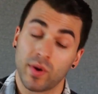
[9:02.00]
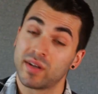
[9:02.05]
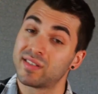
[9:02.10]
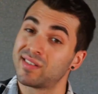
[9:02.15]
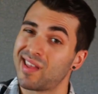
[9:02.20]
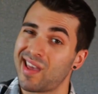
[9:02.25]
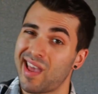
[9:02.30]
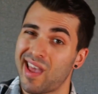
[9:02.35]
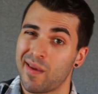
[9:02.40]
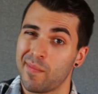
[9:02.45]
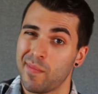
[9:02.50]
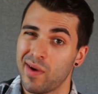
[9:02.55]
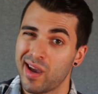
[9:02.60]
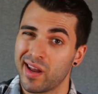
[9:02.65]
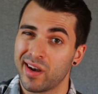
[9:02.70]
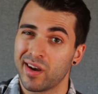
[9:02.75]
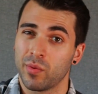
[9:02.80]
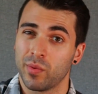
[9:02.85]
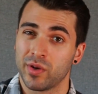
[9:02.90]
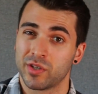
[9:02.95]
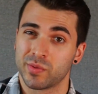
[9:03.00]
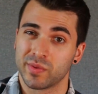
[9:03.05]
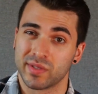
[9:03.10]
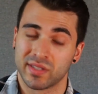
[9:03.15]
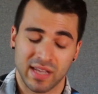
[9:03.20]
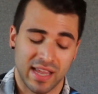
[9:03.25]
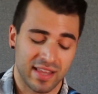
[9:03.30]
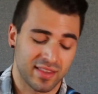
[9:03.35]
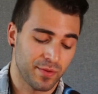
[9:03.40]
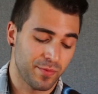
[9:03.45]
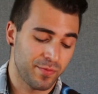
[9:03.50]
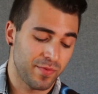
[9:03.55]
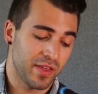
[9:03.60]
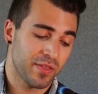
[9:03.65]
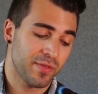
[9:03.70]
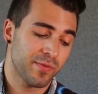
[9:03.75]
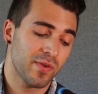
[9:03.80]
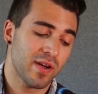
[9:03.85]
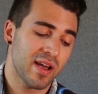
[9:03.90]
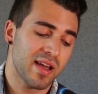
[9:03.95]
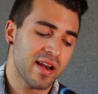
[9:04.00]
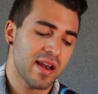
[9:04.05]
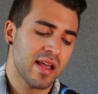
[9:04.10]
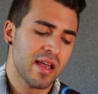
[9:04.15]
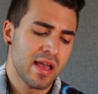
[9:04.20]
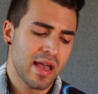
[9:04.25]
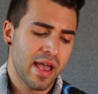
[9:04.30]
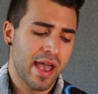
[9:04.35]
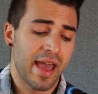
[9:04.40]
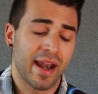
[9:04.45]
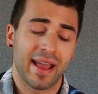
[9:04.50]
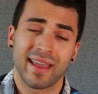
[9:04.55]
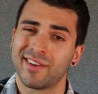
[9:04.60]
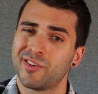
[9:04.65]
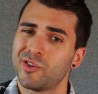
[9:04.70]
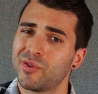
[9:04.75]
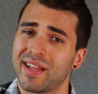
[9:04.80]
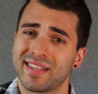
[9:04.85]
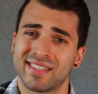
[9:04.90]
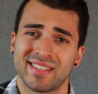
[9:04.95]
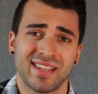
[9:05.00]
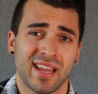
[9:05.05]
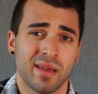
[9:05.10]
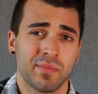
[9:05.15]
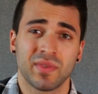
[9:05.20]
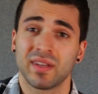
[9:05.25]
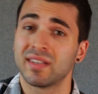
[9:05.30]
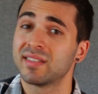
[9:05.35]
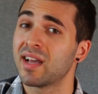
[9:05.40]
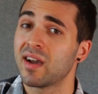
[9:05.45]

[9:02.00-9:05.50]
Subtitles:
went to the A minor, which was at the 5th fret, and I can do that same thing